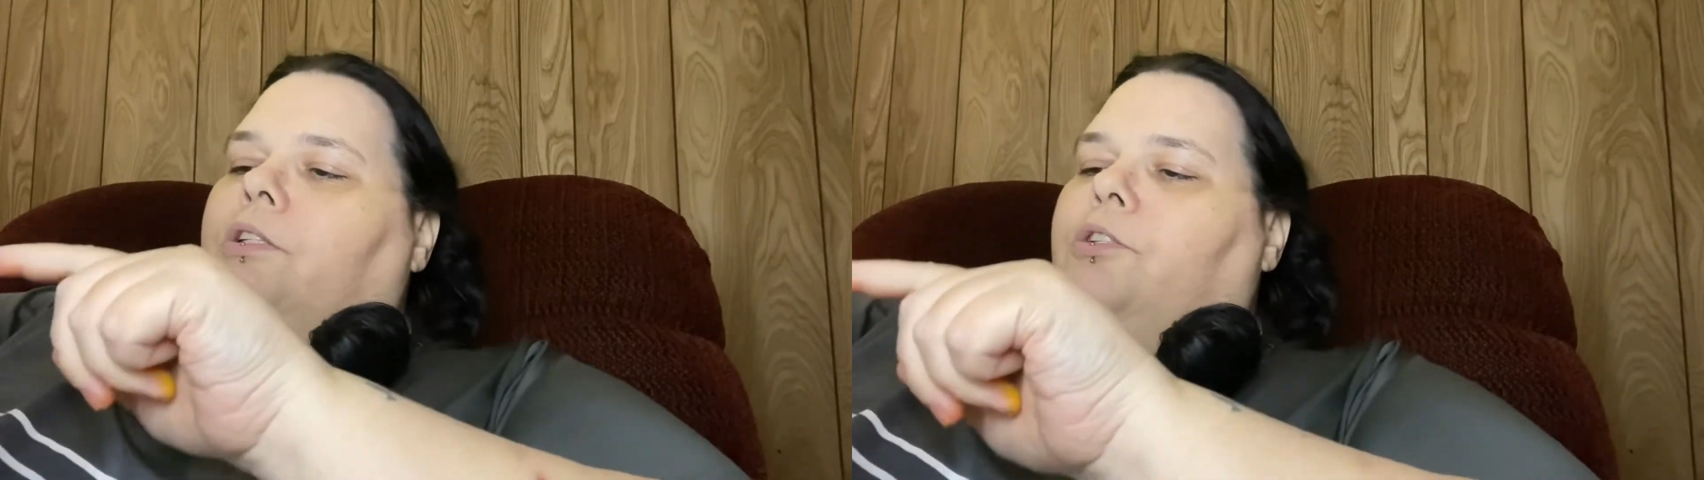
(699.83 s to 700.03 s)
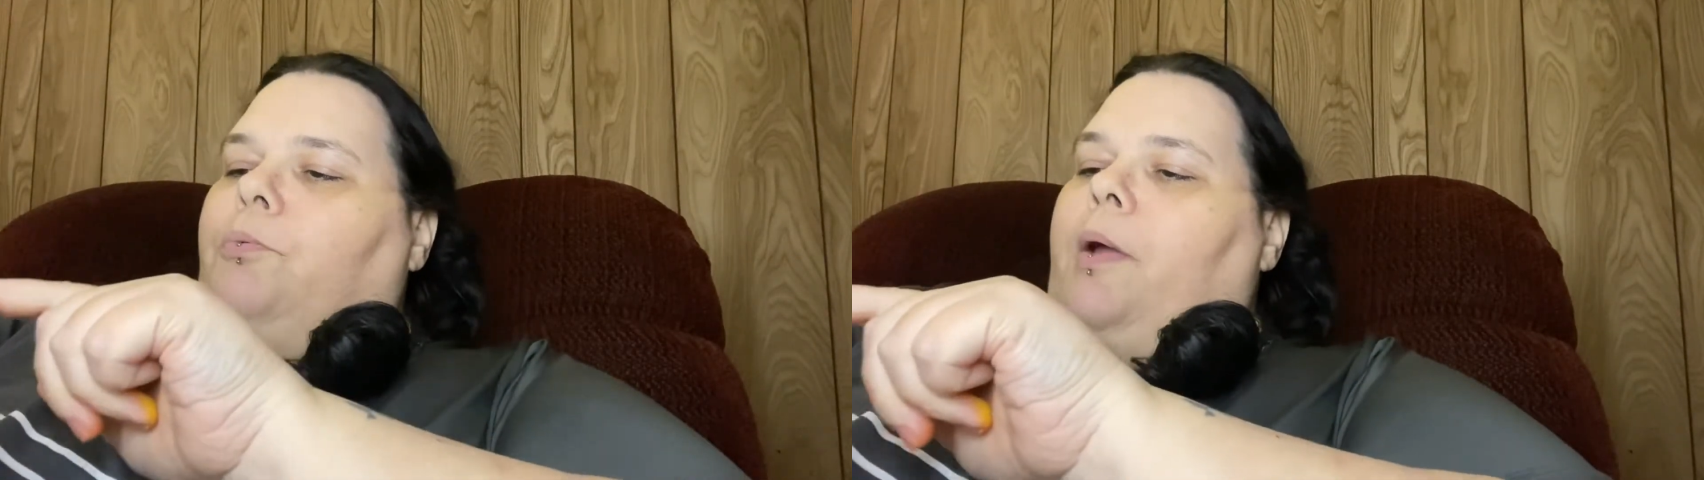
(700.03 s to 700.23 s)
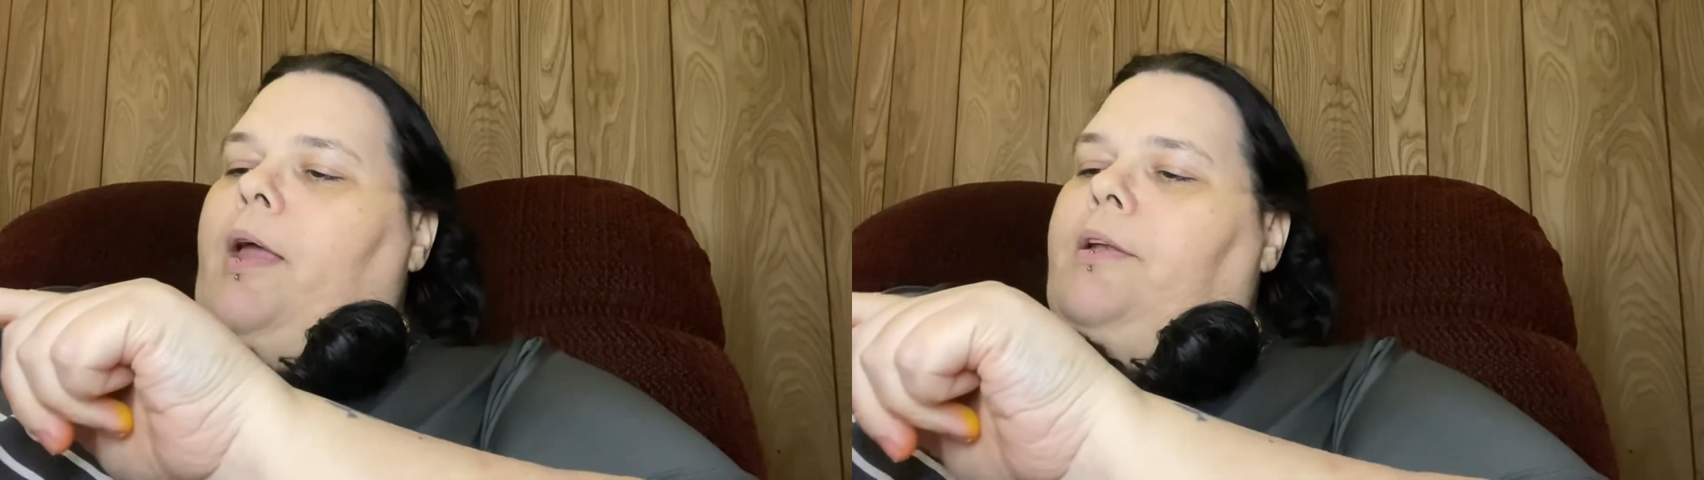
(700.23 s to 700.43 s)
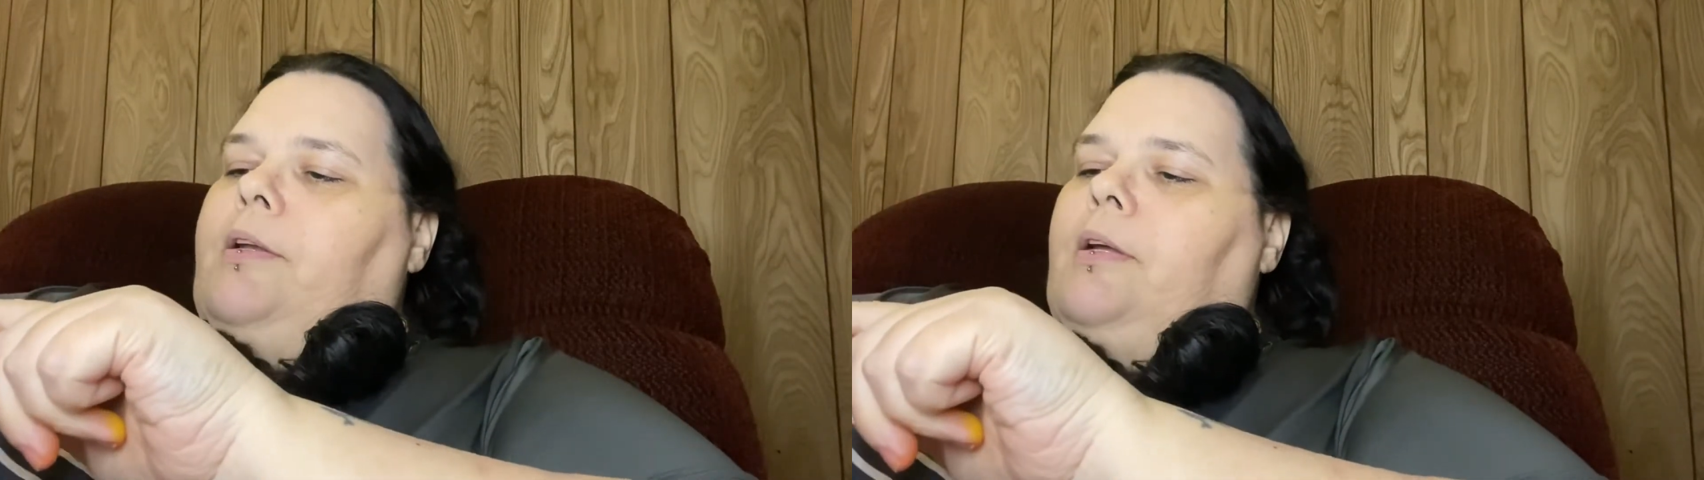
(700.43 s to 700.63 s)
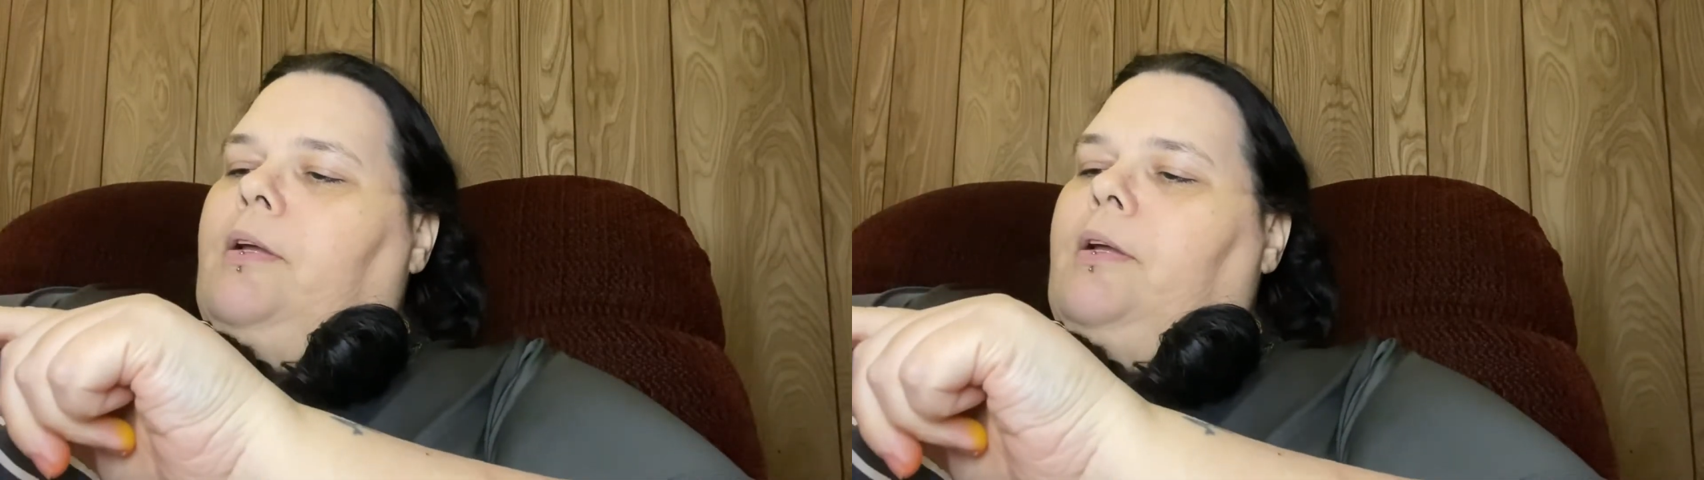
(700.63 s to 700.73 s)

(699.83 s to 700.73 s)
this red.